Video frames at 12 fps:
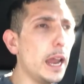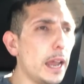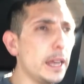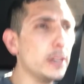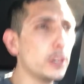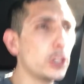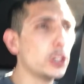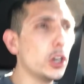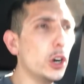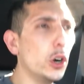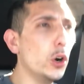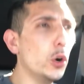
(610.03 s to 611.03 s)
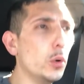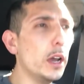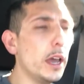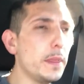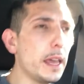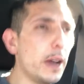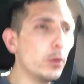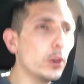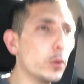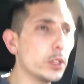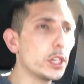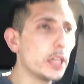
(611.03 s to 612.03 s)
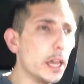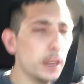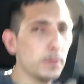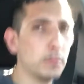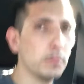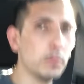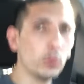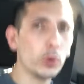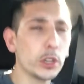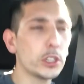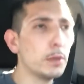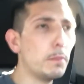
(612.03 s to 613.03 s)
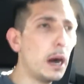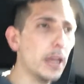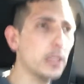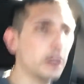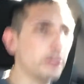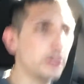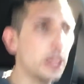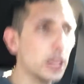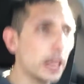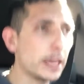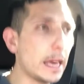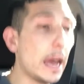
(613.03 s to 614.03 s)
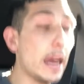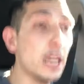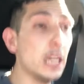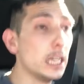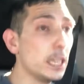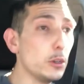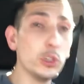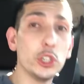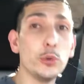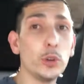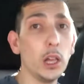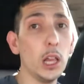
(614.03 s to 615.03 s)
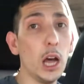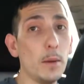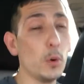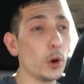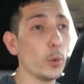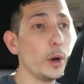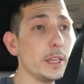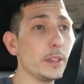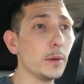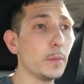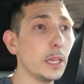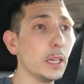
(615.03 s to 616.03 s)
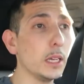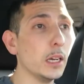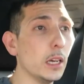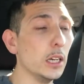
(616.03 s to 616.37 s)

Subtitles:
And that one, once again, works the buys and everything like that. He was doing a lot more weight than me.